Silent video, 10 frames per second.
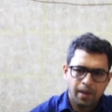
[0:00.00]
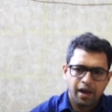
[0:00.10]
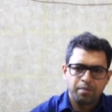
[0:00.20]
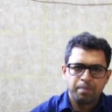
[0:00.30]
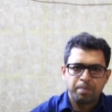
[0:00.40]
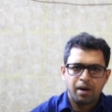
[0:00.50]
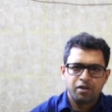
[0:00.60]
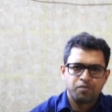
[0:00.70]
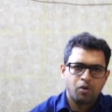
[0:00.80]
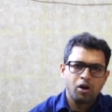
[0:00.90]
and a
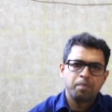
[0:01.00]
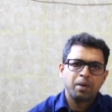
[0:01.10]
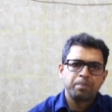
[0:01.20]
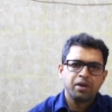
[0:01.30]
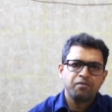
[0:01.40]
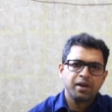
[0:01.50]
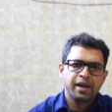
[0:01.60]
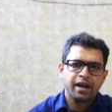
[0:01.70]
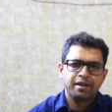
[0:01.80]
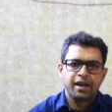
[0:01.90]
small puppy will
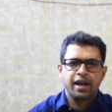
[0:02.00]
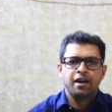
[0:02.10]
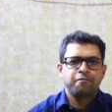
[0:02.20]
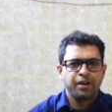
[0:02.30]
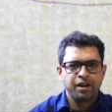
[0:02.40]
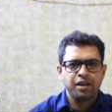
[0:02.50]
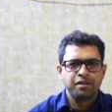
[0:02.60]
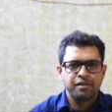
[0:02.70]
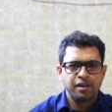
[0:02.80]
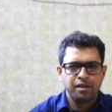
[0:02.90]
get tired very
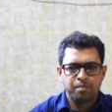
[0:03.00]
easily.